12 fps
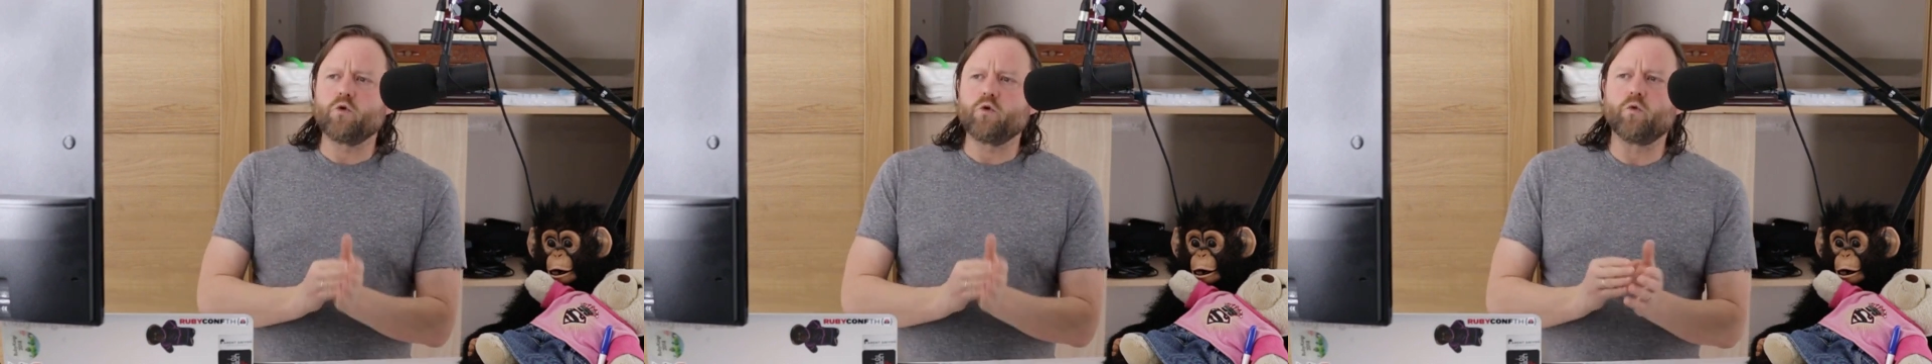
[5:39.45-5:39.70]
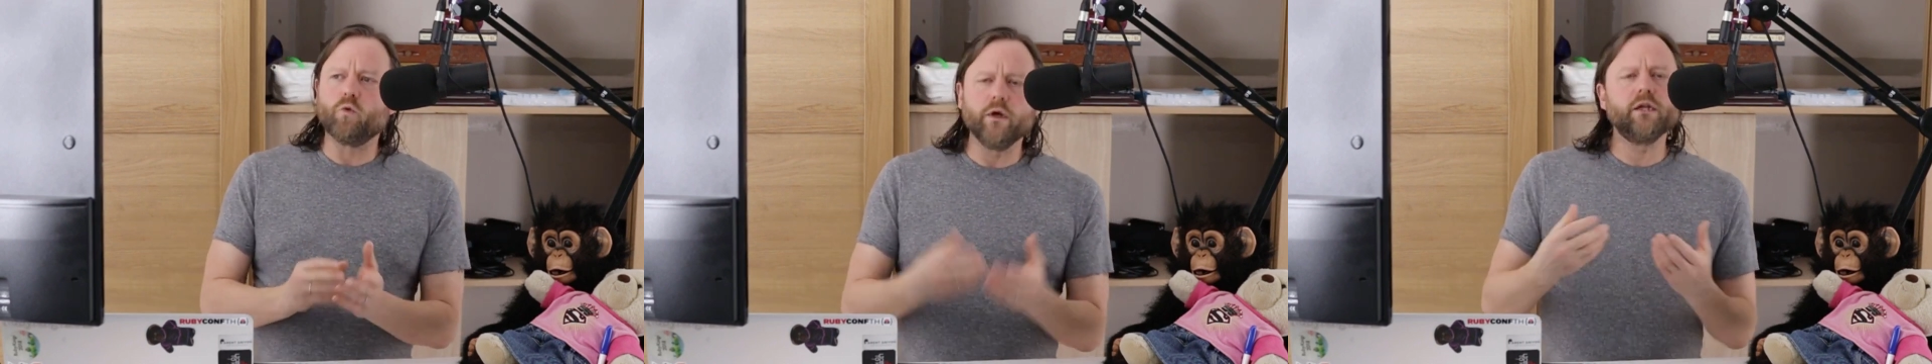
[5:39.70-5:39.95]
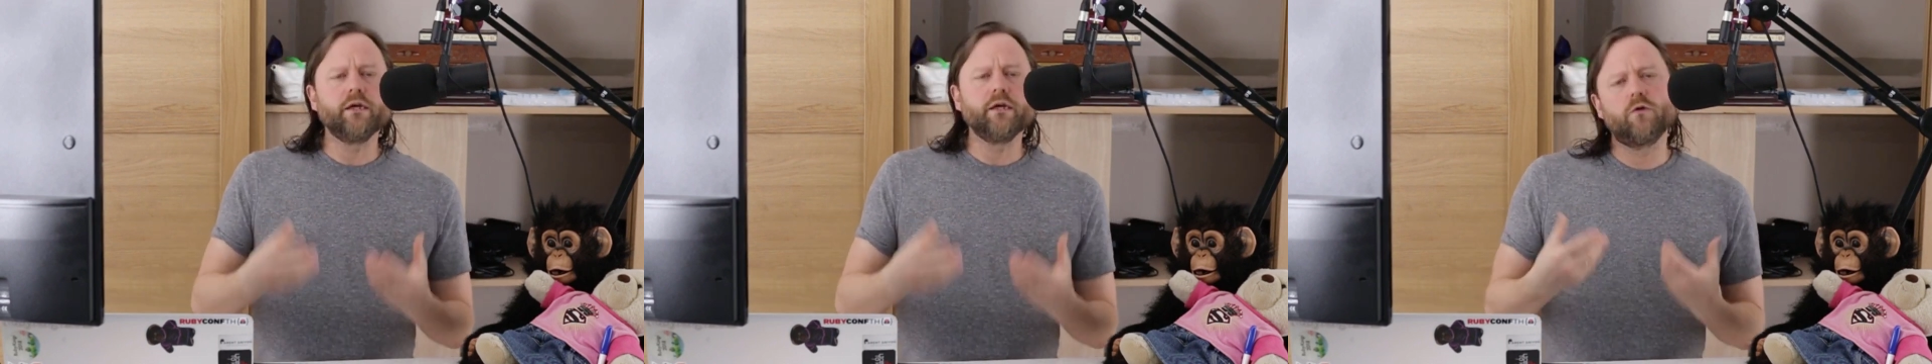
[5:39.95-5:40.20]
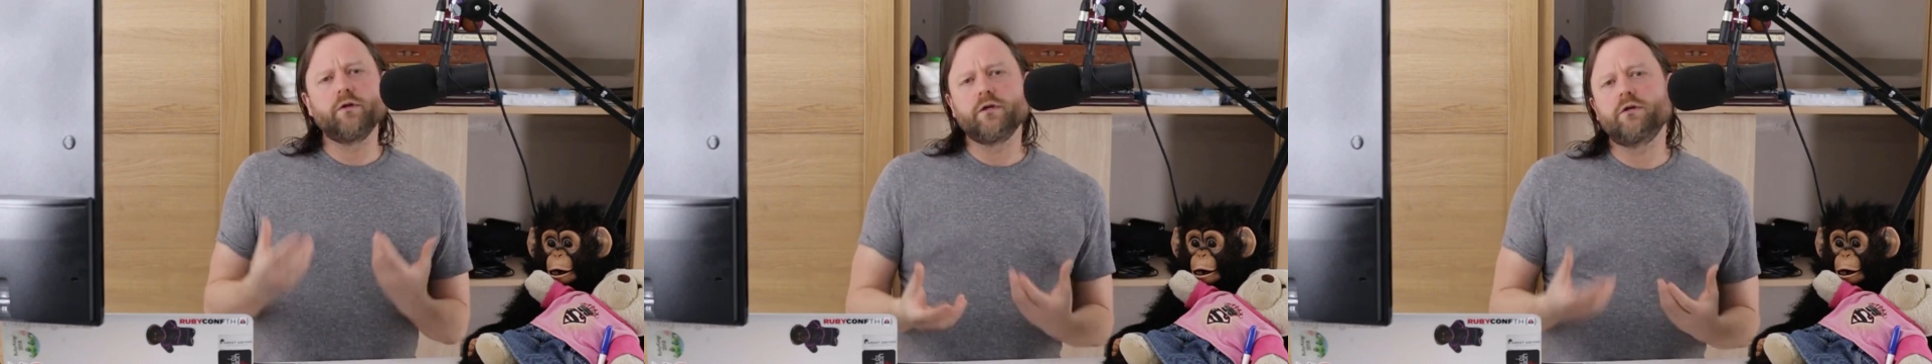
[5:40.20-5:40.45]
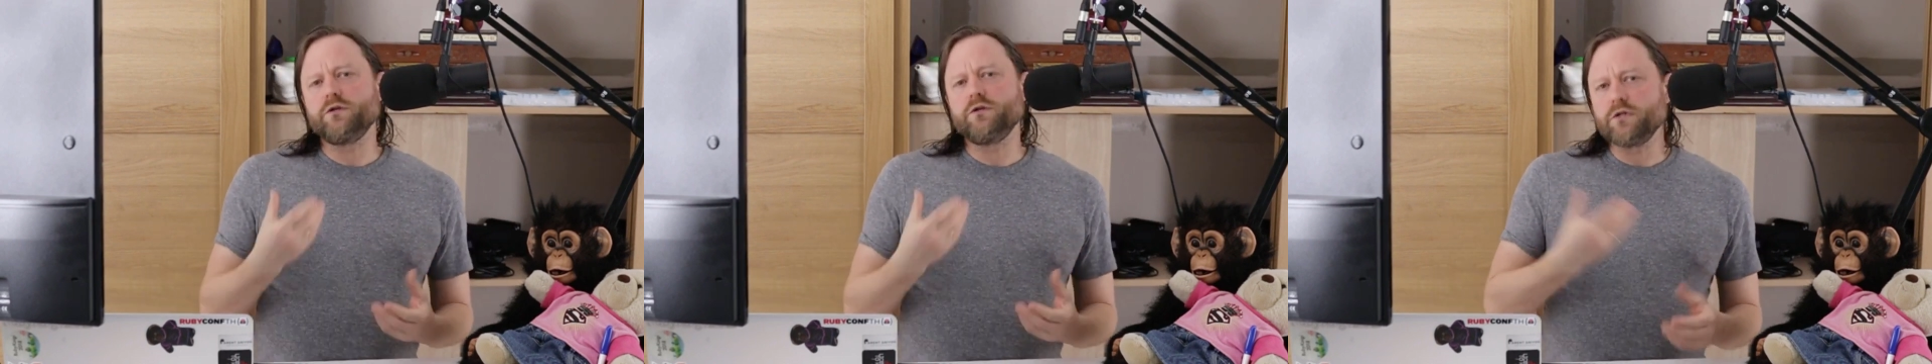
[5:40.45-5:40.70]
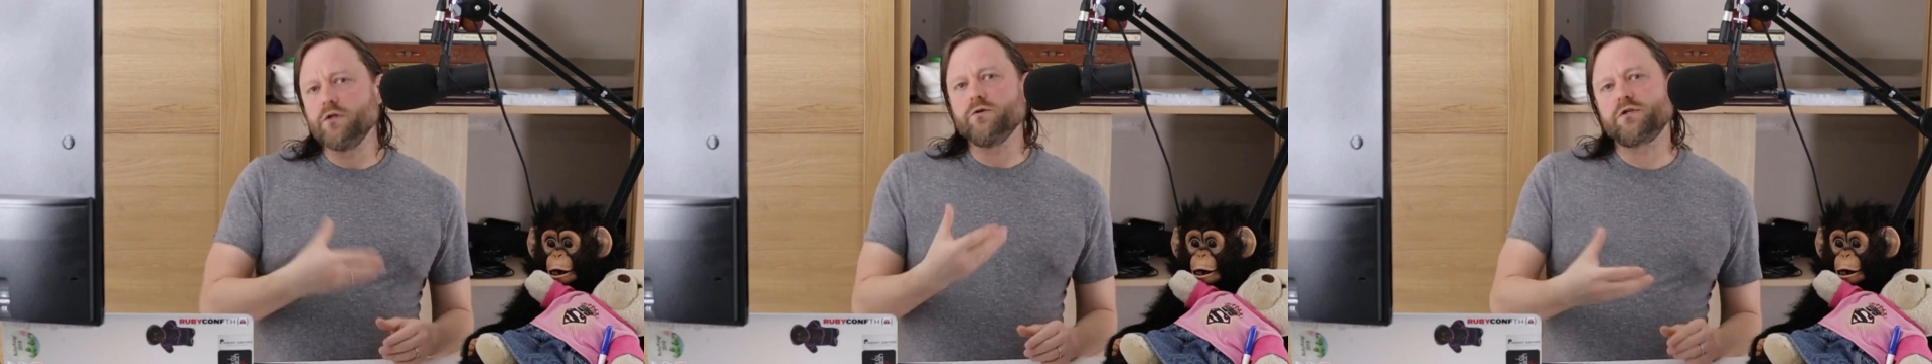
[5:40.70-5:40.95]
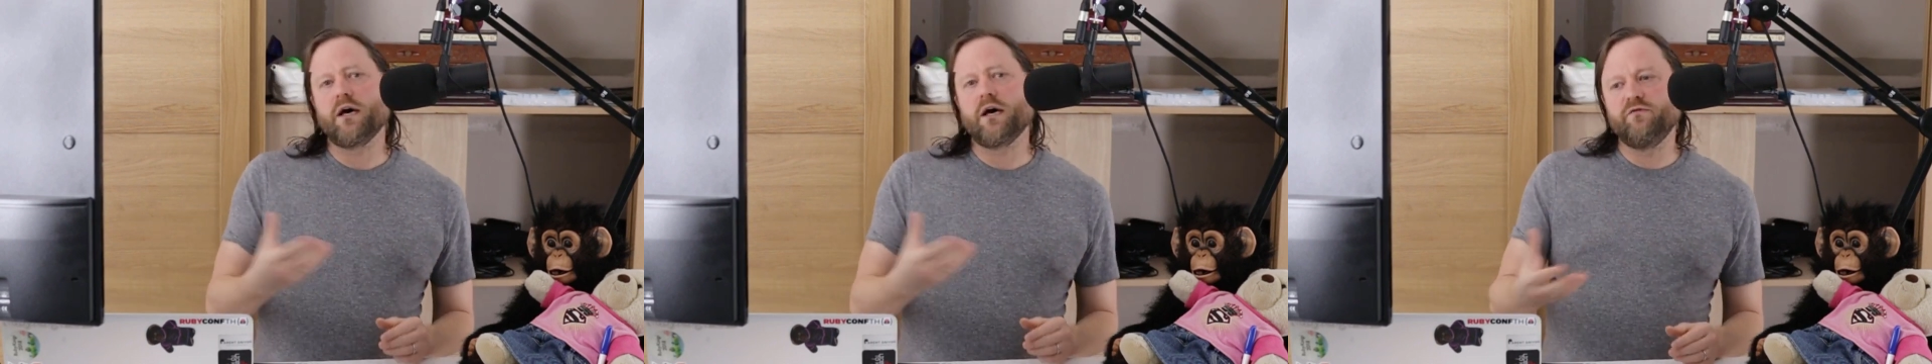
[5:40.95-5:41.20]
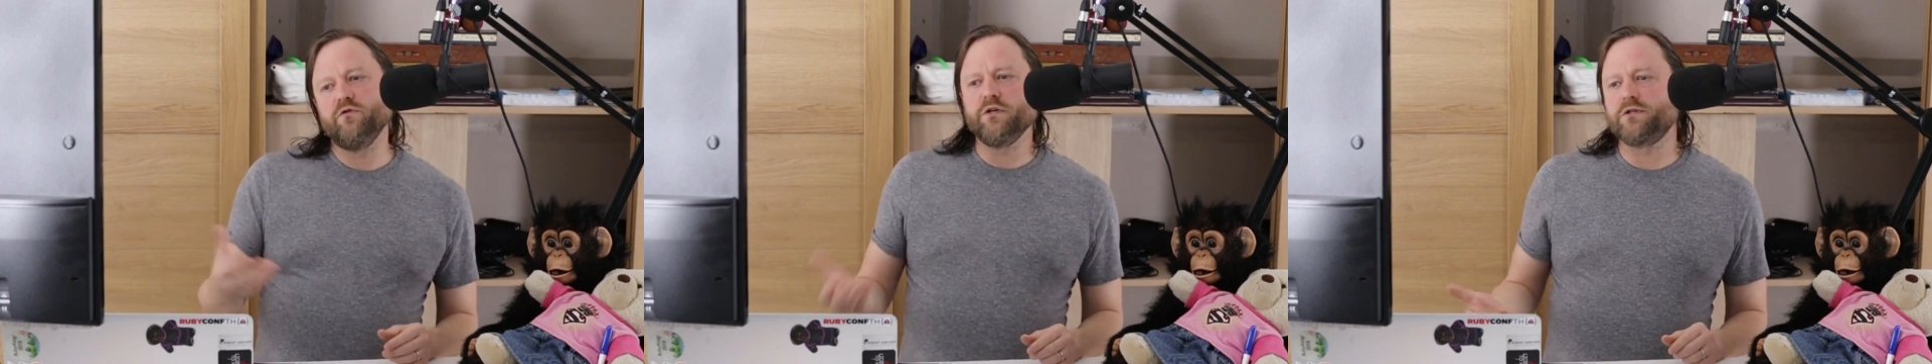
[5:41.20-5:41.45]
really only continues to
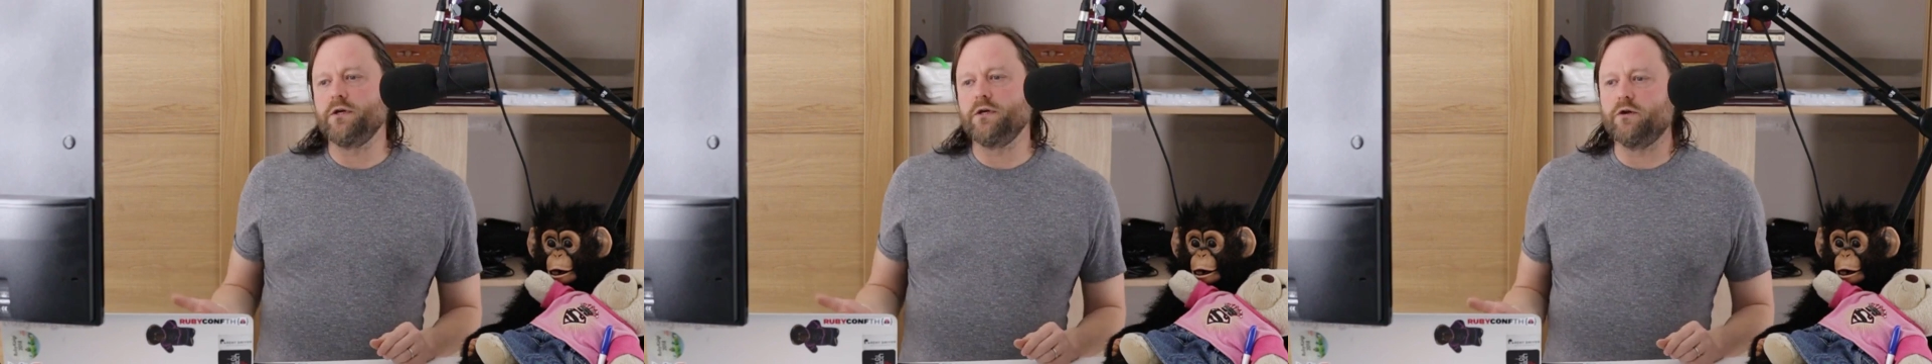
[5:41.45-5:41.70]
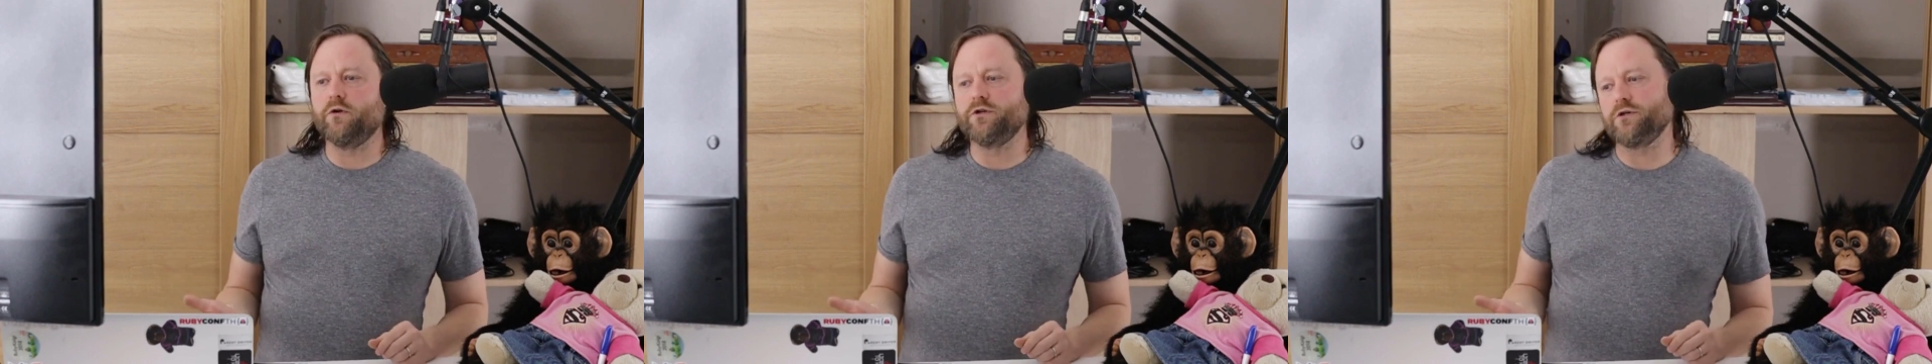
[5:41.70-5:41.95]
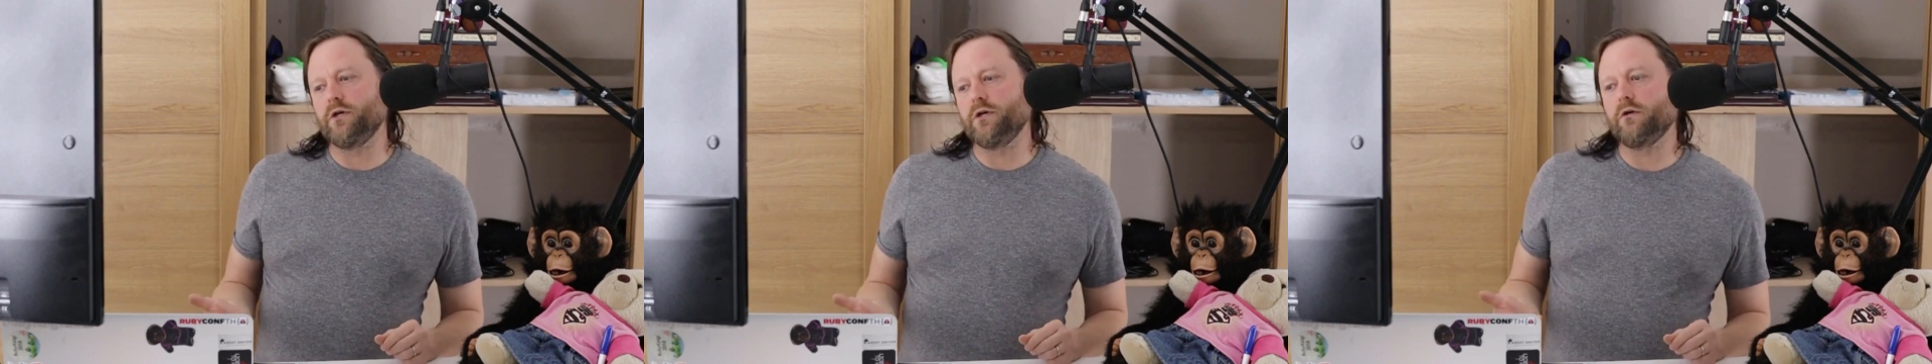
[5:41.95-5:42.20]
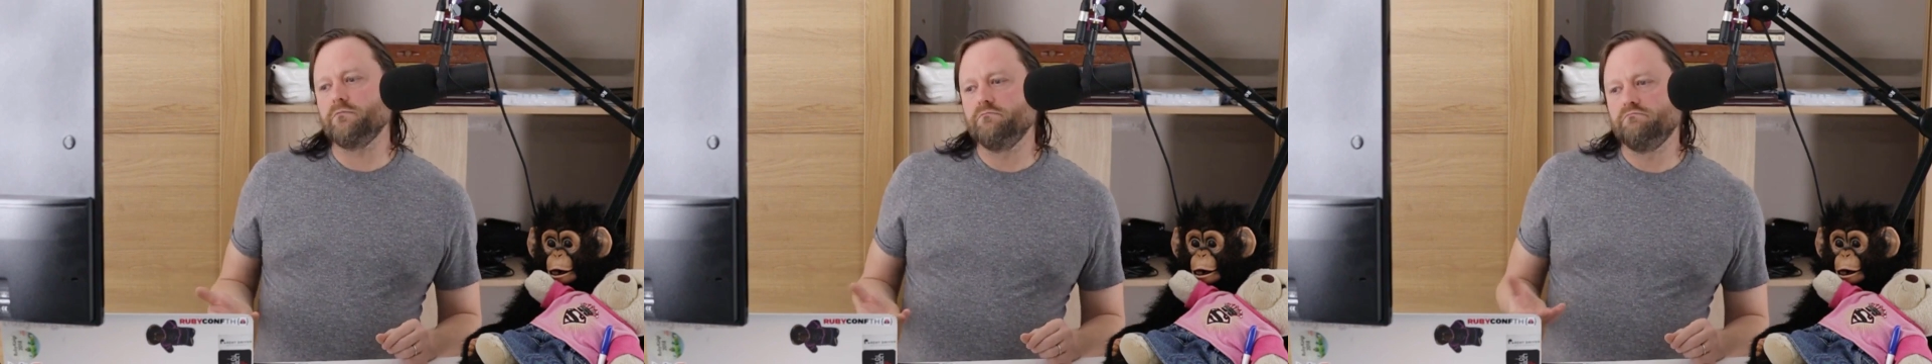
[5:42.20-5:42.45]
have you be a senior engineer